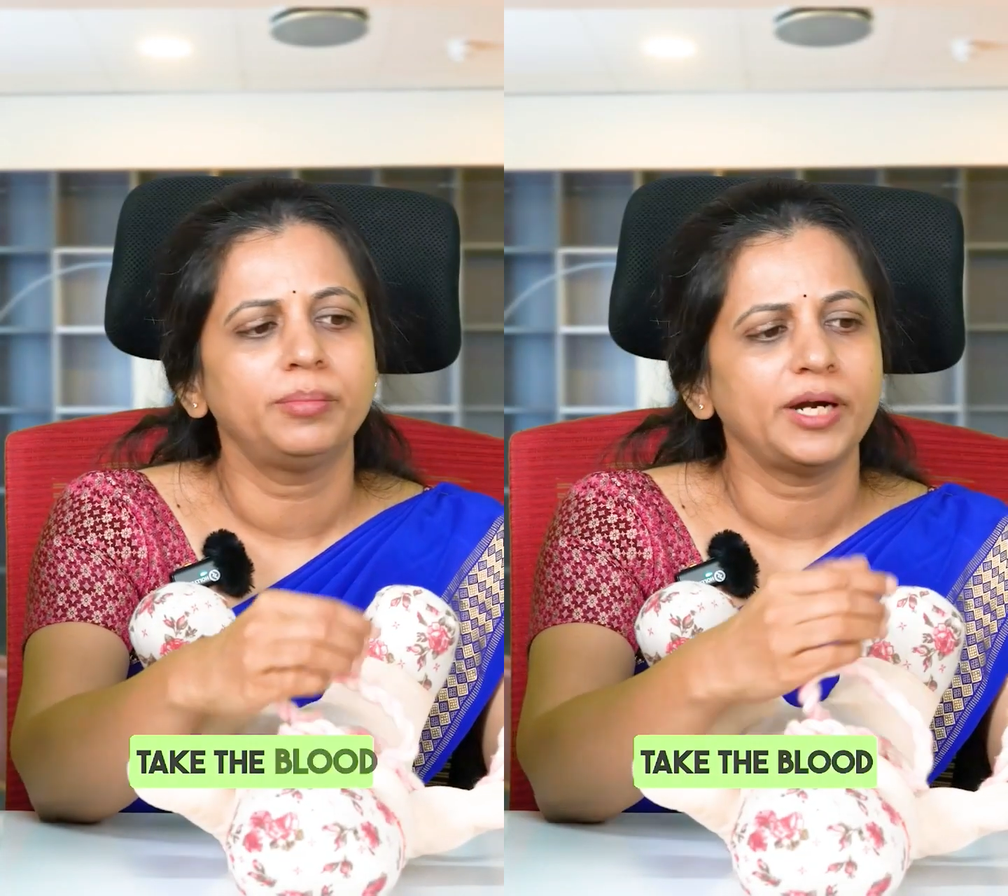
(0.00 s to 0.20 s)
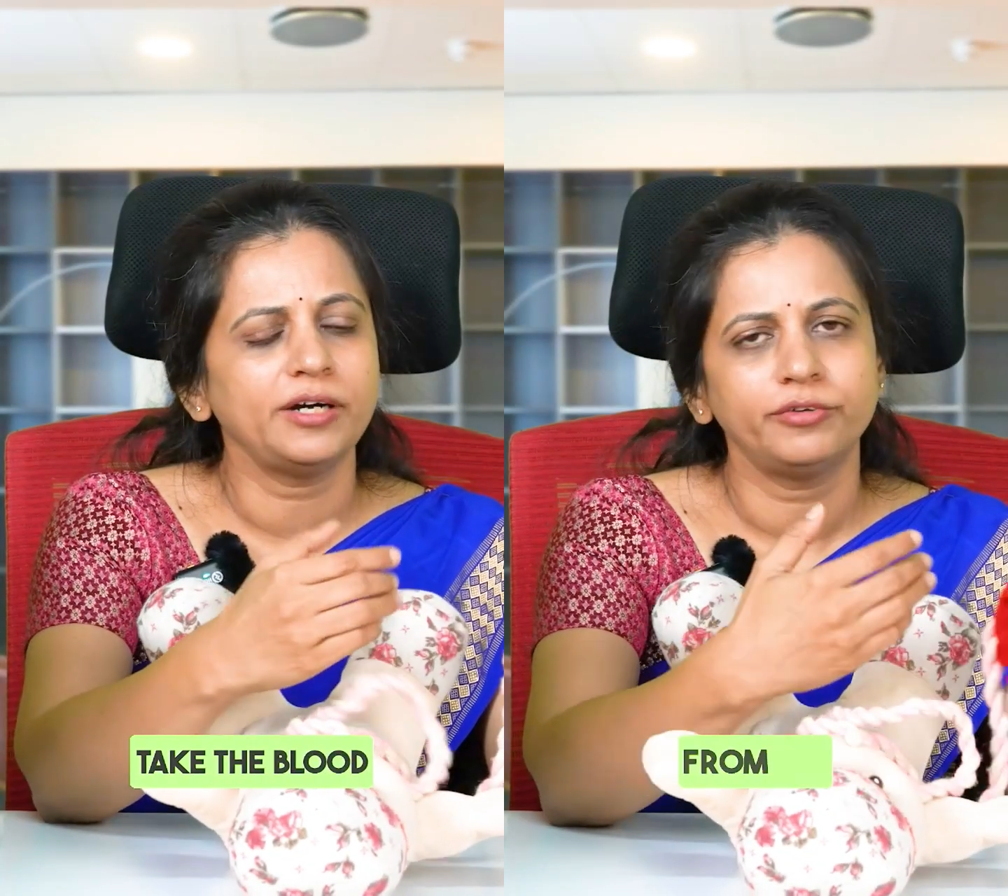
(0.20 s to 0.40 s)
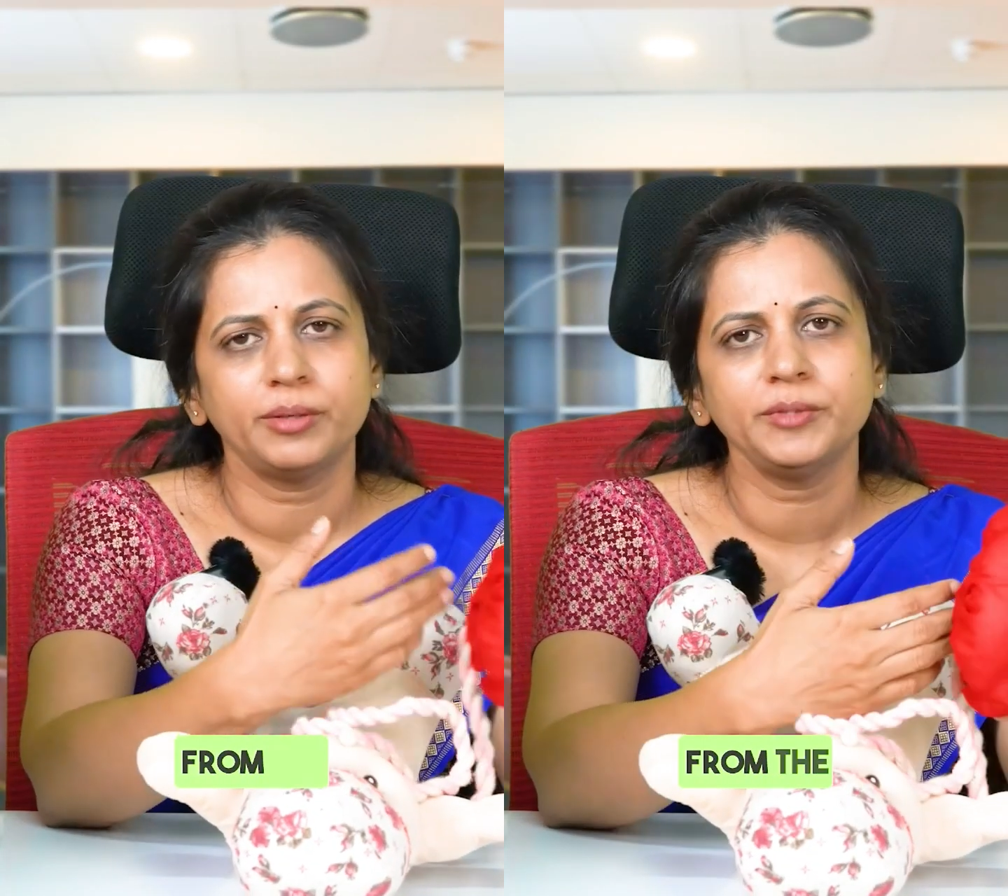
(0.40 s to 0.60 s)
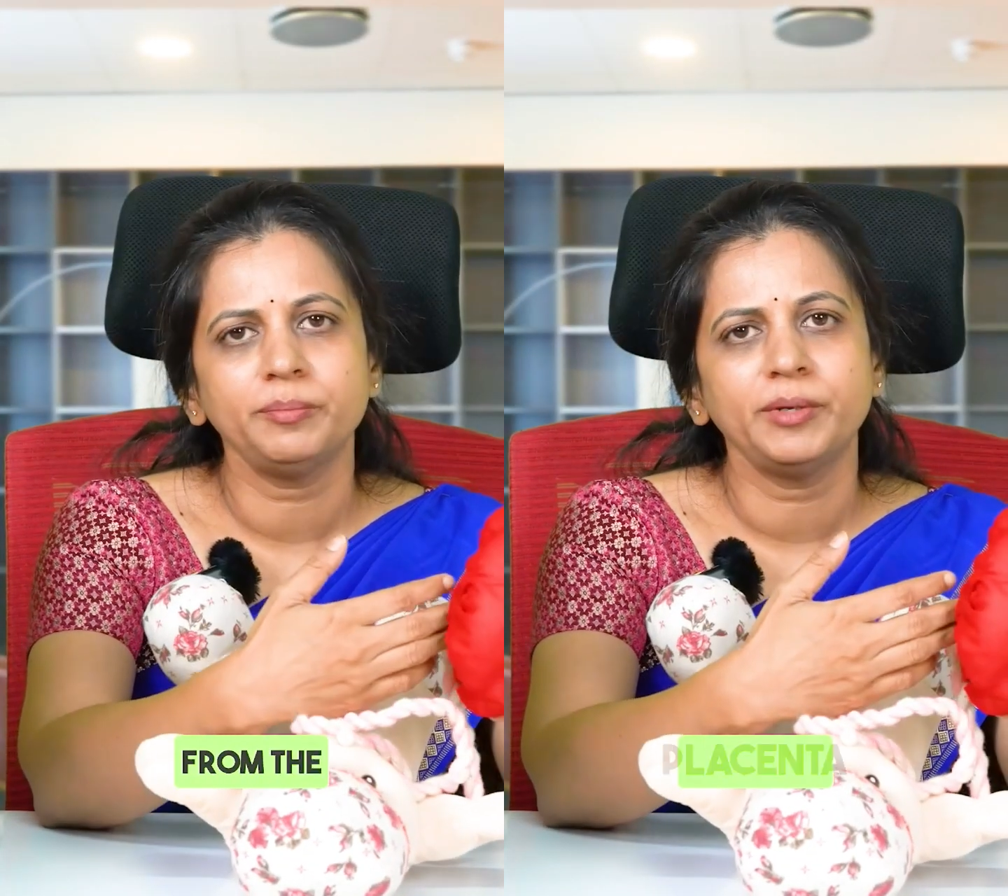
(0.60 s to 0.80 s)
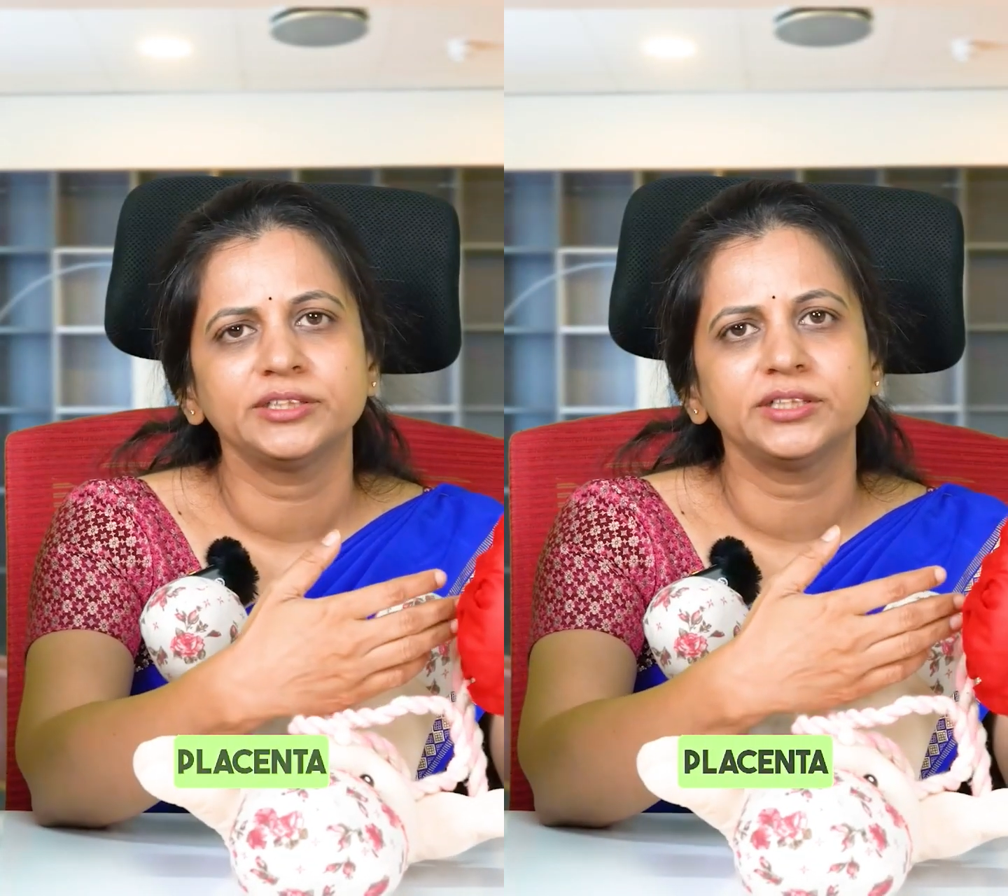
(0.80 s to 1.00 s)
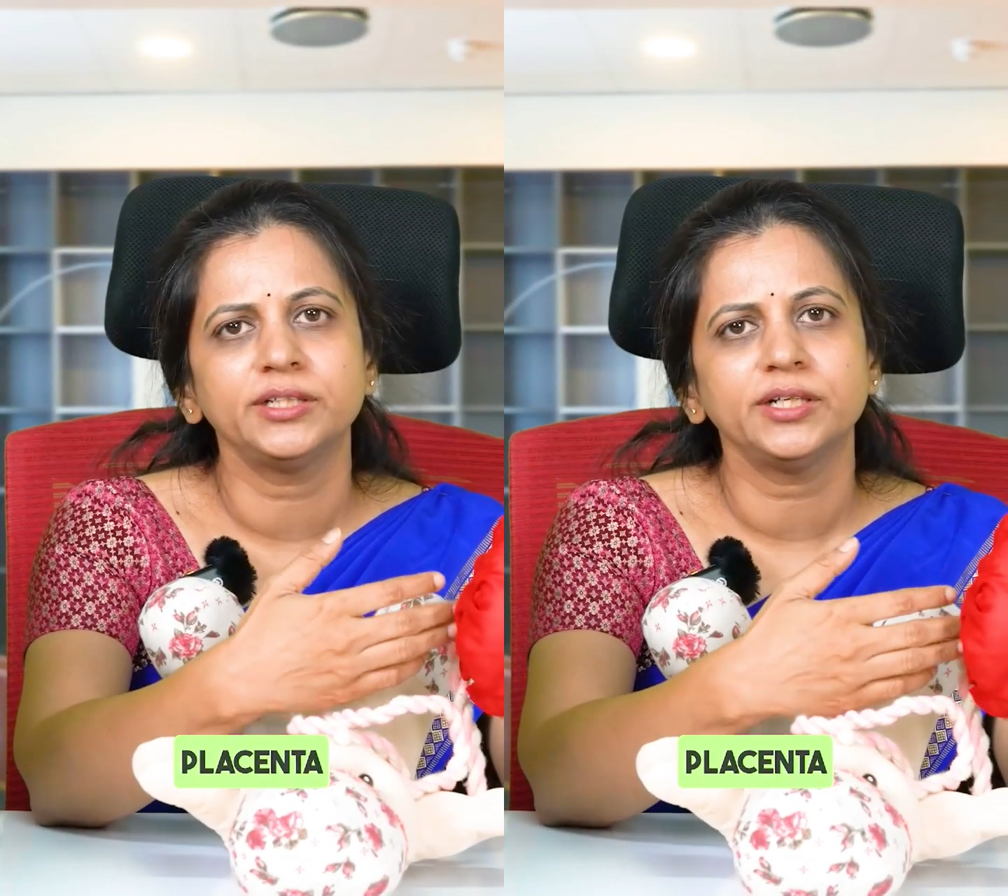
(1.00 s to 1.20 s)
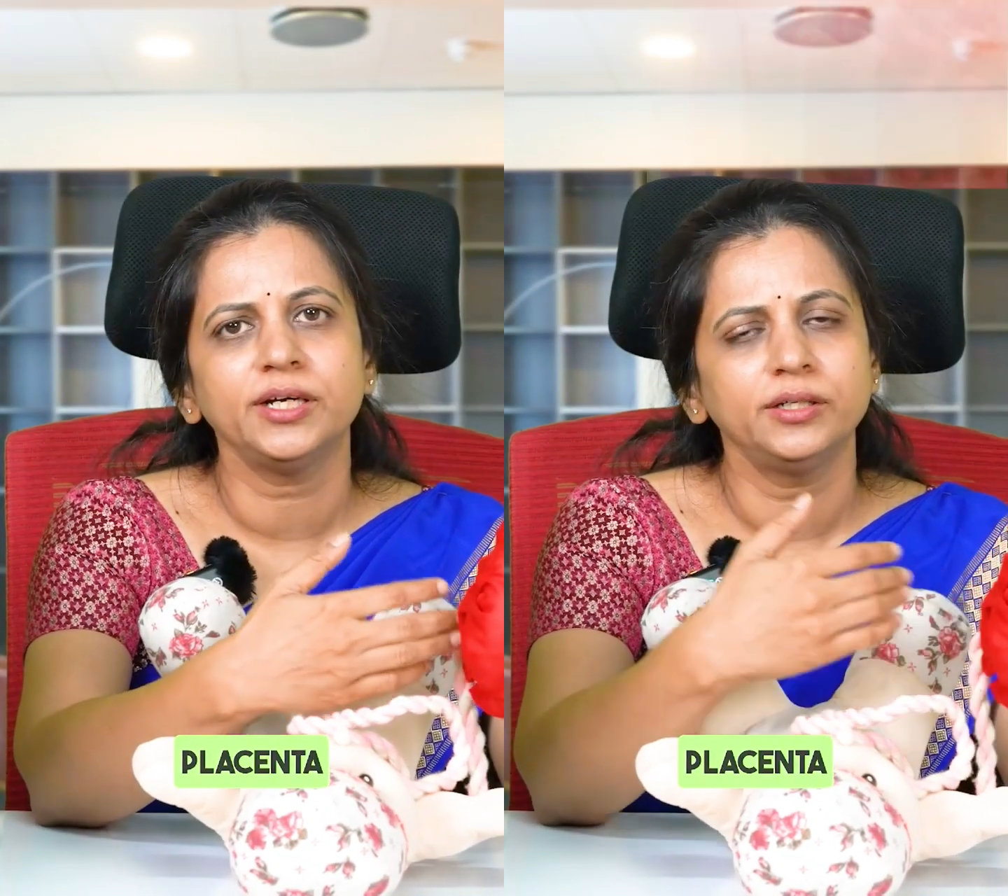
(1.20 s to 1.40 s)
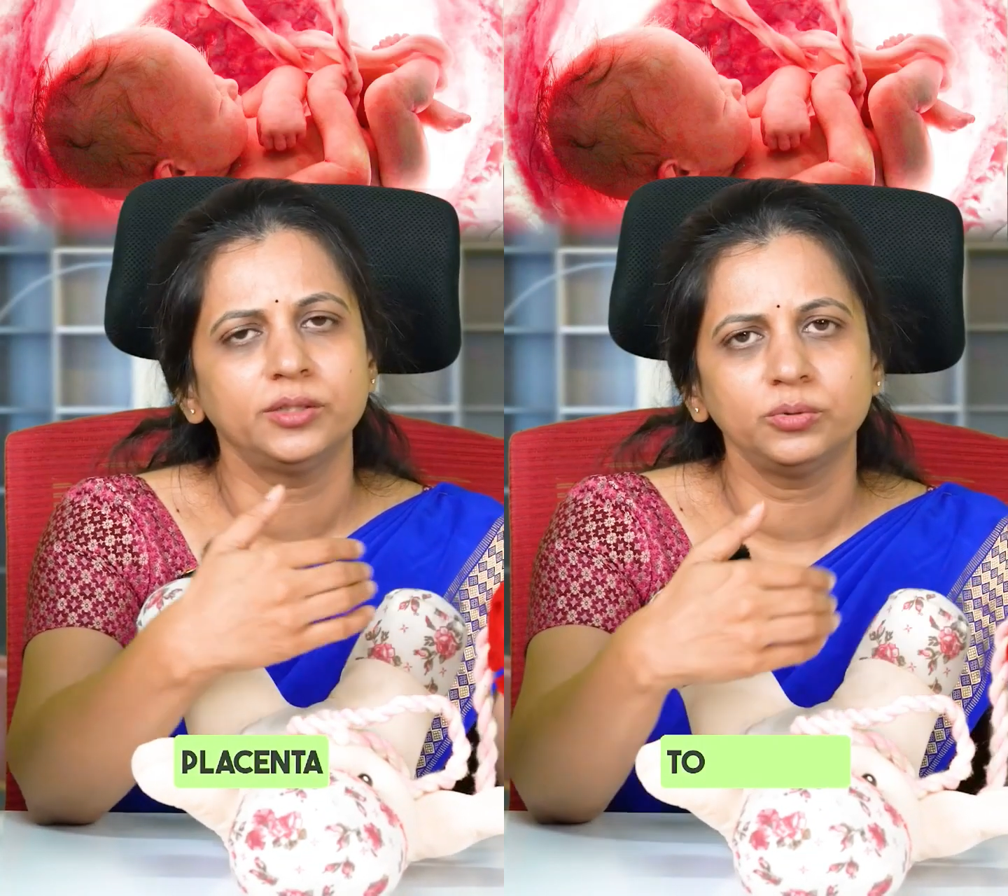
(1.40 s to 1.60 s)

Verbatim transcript: blood from the placenta